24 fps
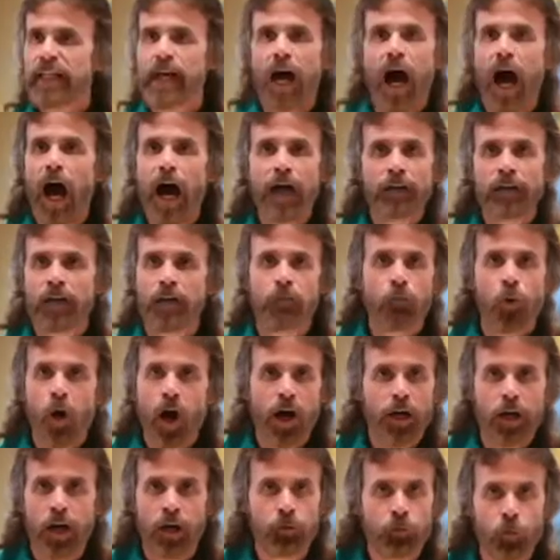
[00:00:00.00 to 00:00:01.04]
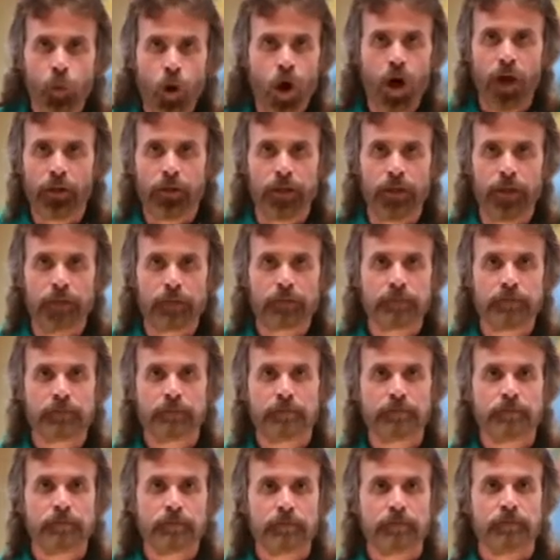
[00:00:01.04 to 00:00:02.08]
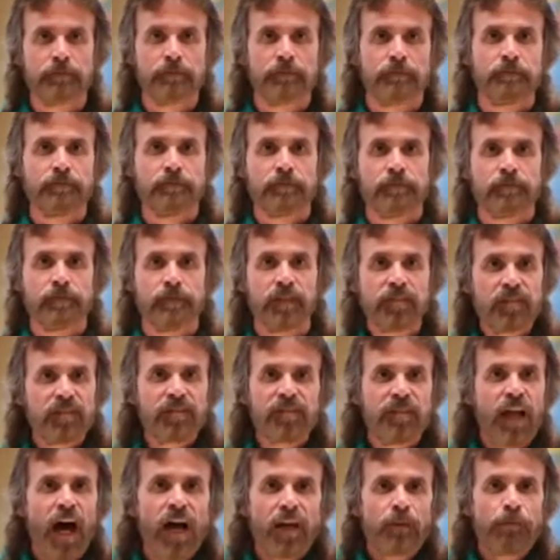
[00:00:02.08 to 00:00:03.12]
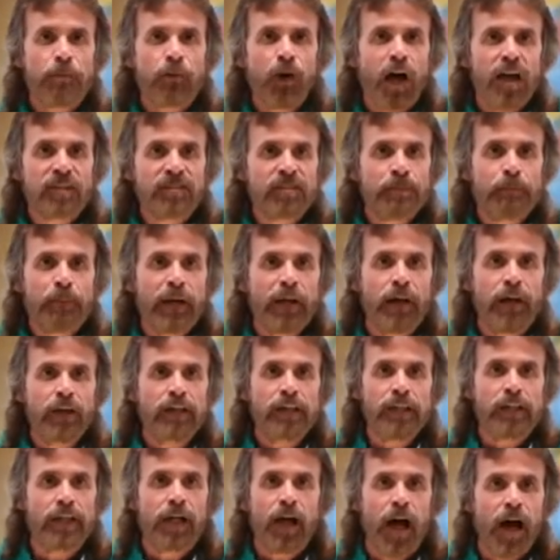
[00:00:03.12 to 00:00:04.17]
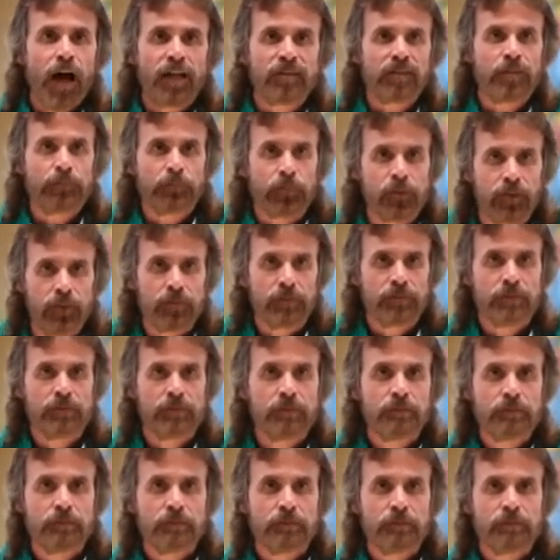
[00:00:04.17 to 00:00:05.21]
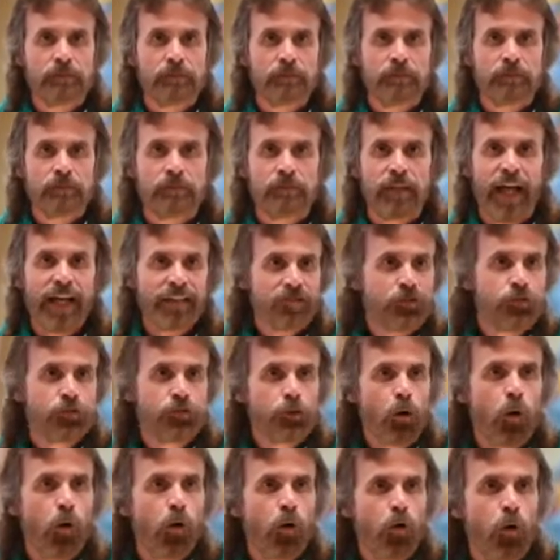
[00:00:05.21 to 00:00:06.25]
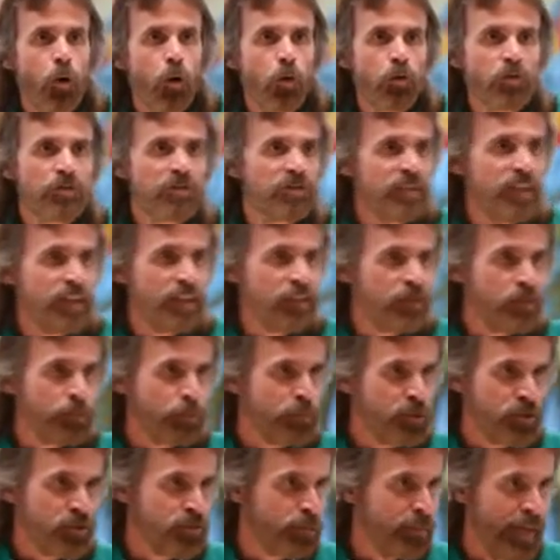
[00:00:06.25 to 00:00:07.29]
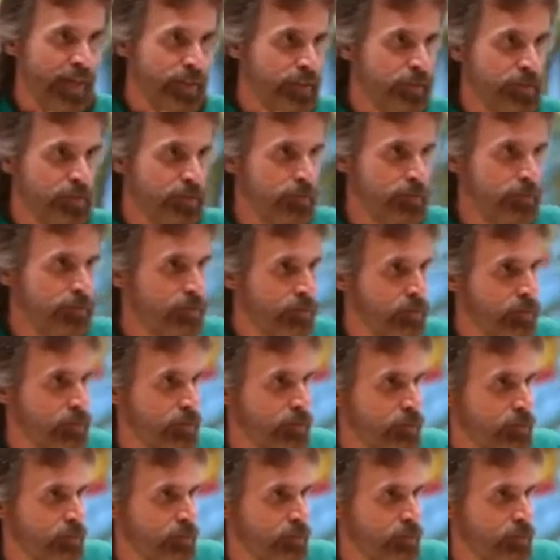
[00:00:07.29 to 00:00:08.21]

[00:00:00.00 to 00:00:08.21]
Only God can walk on water. This is not a prosperity gospel. That's Joel Osteen's perspective.